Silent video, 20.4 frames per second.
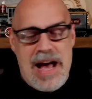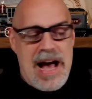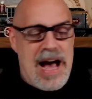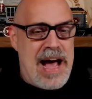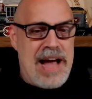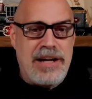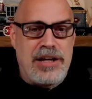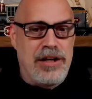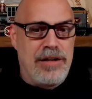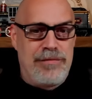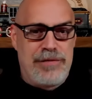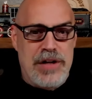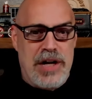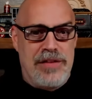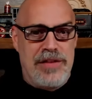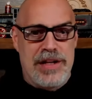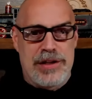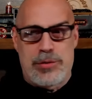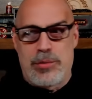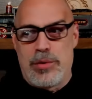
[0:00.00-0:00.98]
I could have
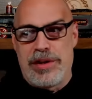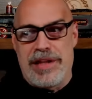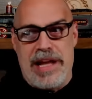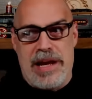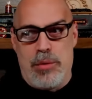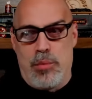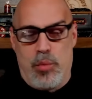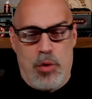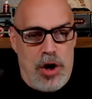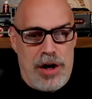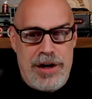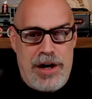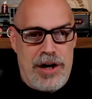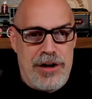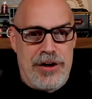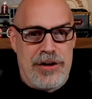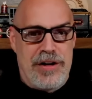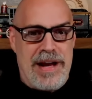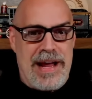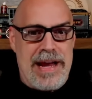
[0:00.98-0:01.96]
done this with a
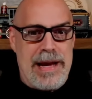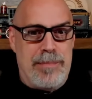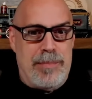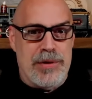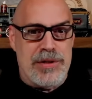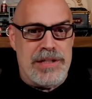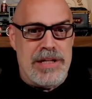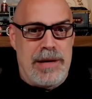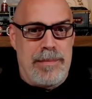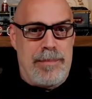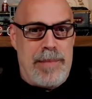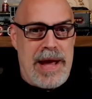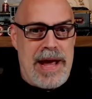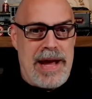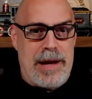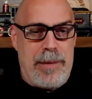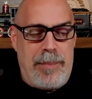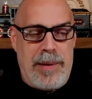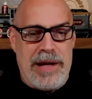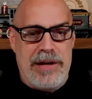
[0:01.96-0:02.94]
108%
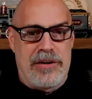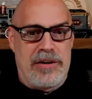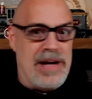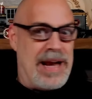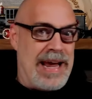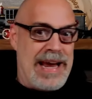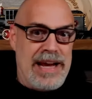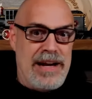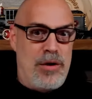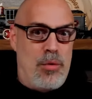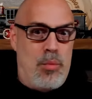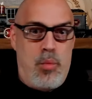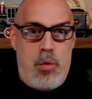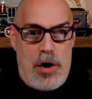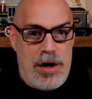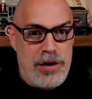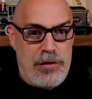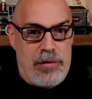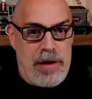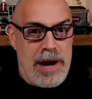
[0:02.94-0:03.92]
bag of Paydirt and a
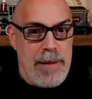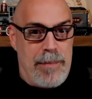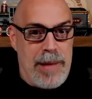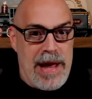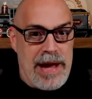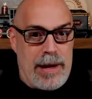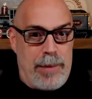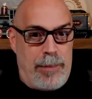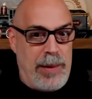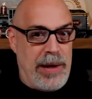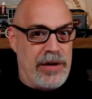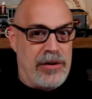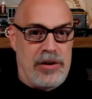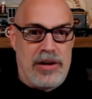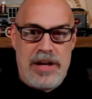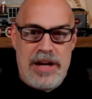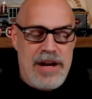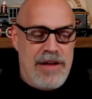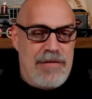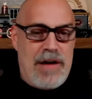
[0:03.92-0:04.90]
1 gram bag of Paydirt.
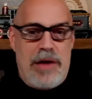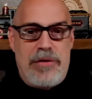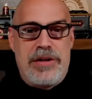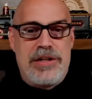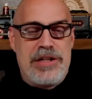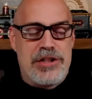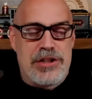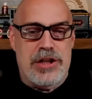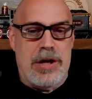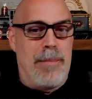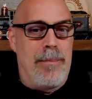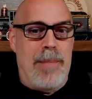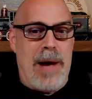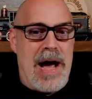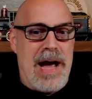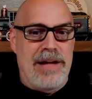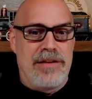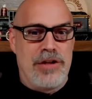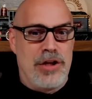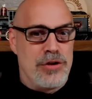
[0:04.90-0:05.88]
If I would have just
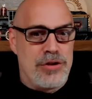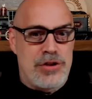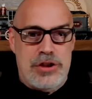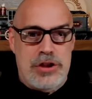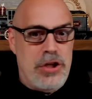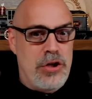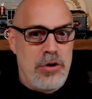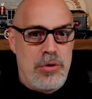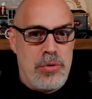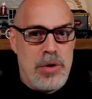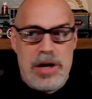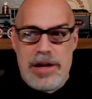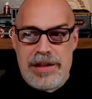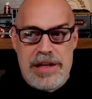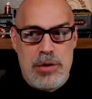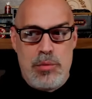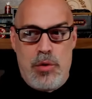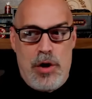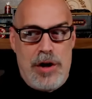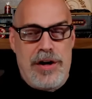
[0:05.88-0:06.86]
combined those two,
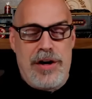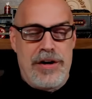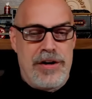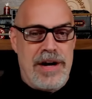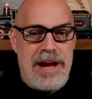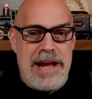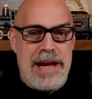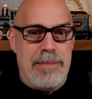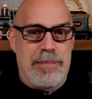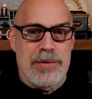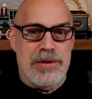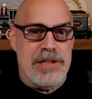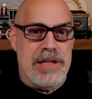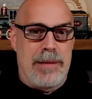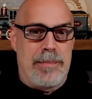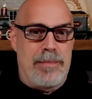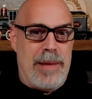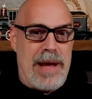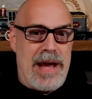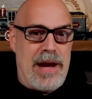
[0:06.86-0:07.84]
the
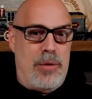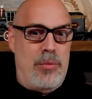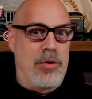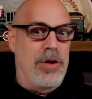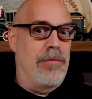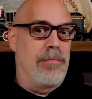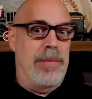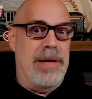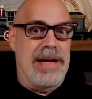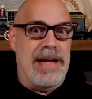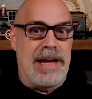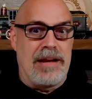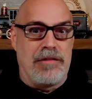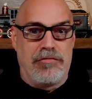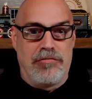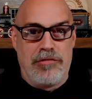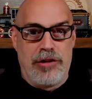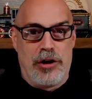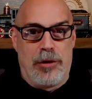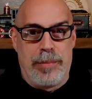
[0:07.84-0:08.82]
108% bag would have been a
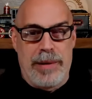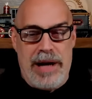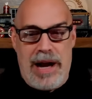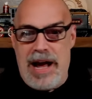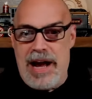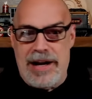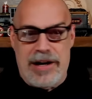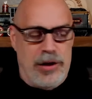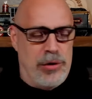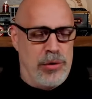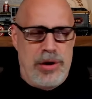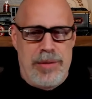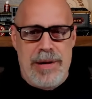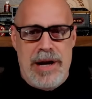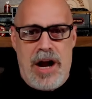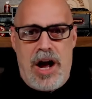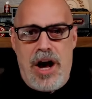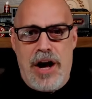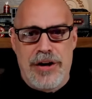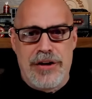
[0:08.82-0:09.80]
little bit higher. It would
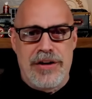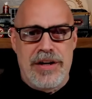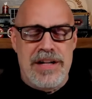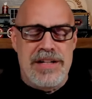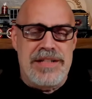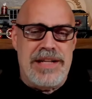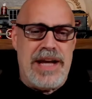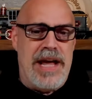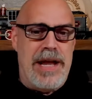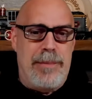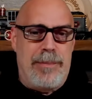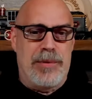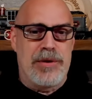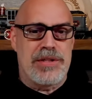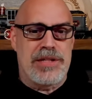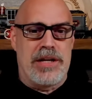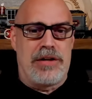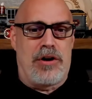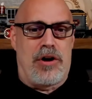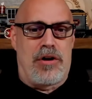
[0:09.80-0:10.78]
have been
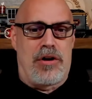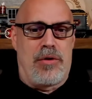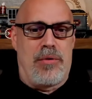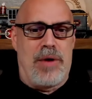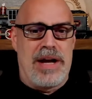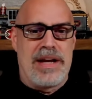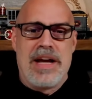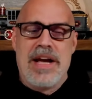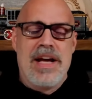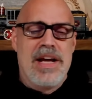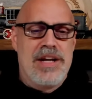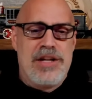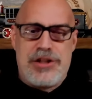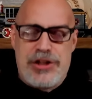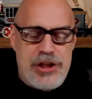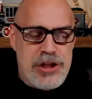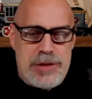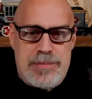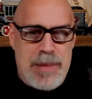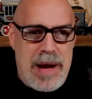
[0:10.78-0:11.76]
110% ROI
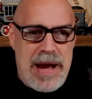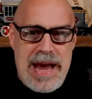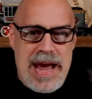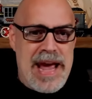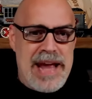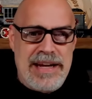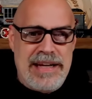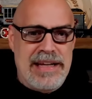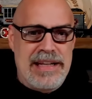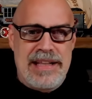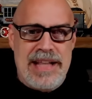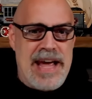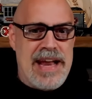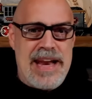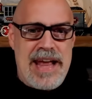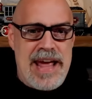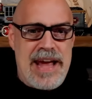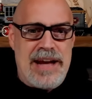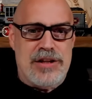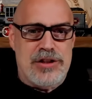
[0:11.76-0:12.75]
just by adding in
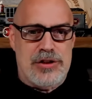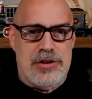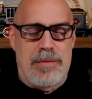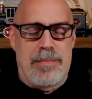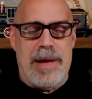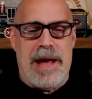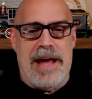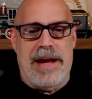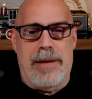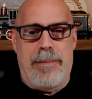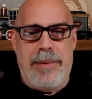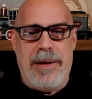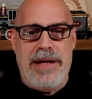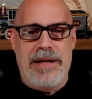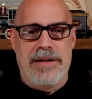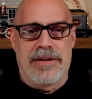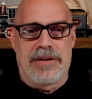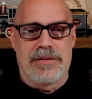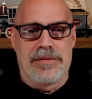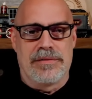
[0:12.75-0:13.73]
that extra bag of
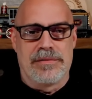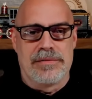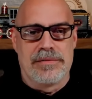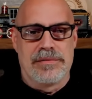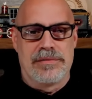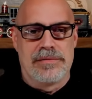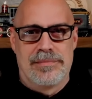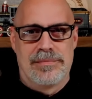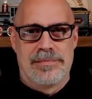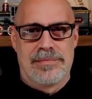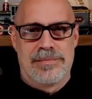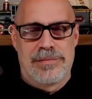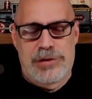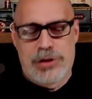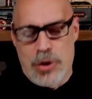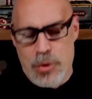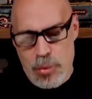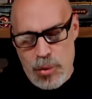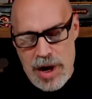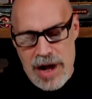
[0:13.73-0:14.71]
Paydirt.
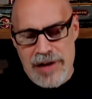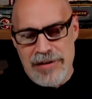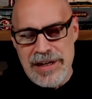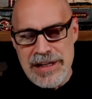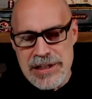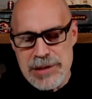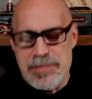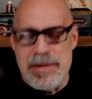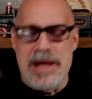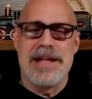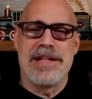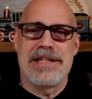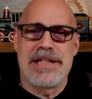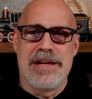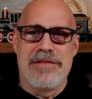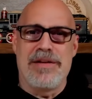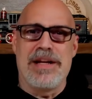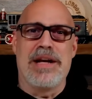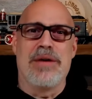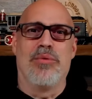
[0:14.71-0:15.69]
So while
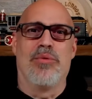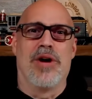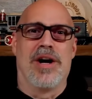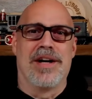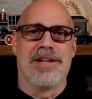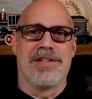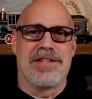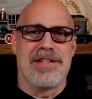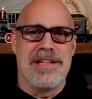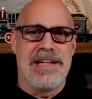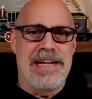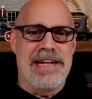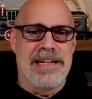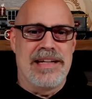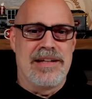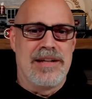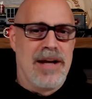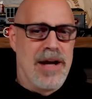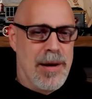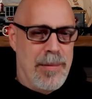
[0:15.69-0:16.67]
expensive, it was
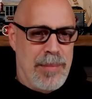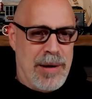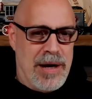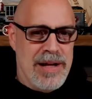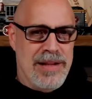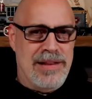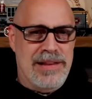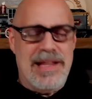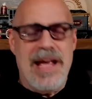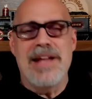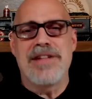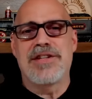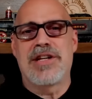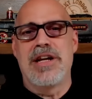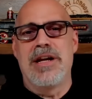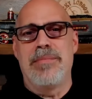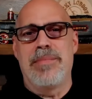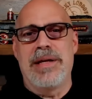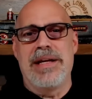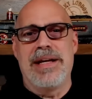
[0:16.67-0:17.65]
needed. But that's
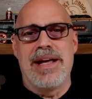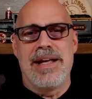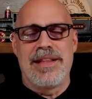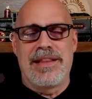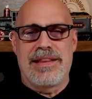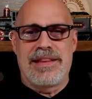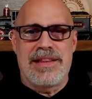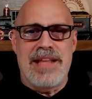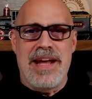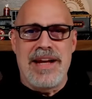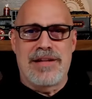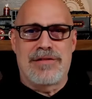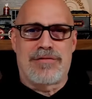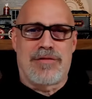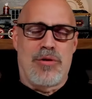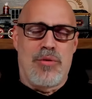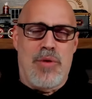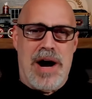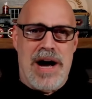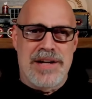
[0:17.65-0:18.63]
going to be it. Thanks
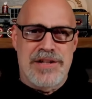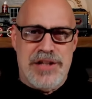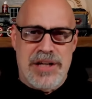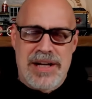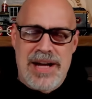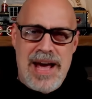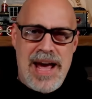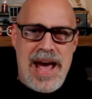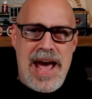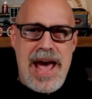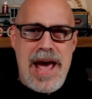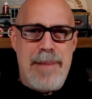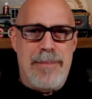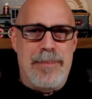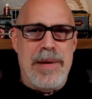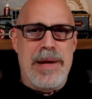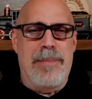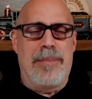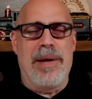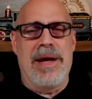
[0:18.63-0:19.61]
for watching.
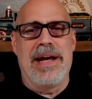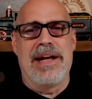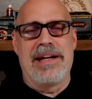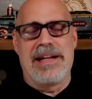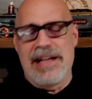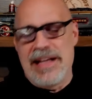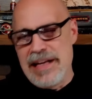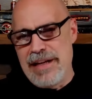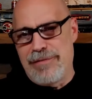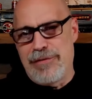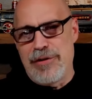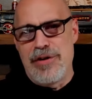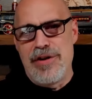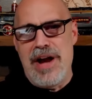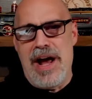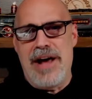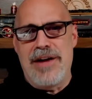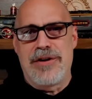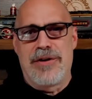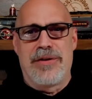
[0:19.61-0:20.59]
Happy panning. And if you're
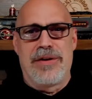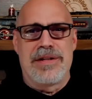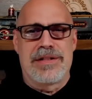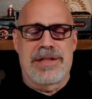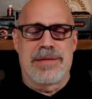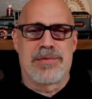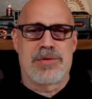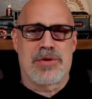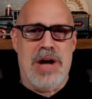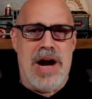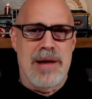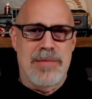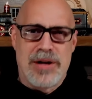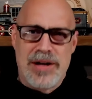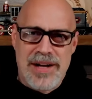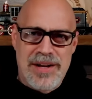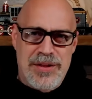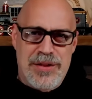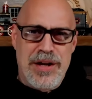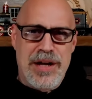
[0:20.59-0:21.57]
not already a subscriber,
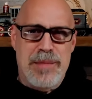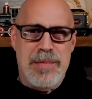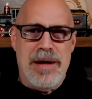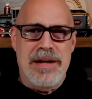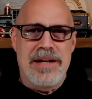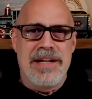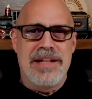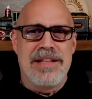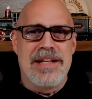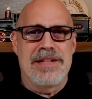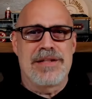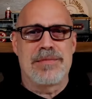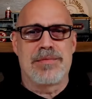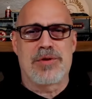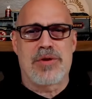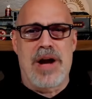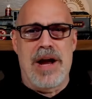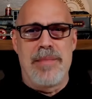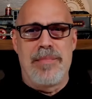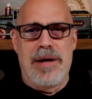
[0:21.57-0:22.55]
think about hitting that
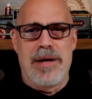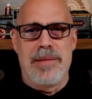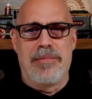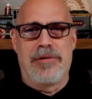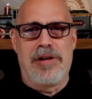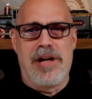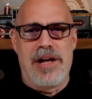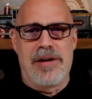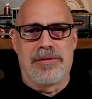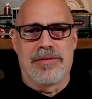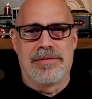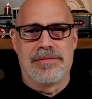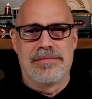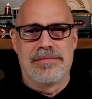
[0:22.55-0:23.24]
subscribe button below.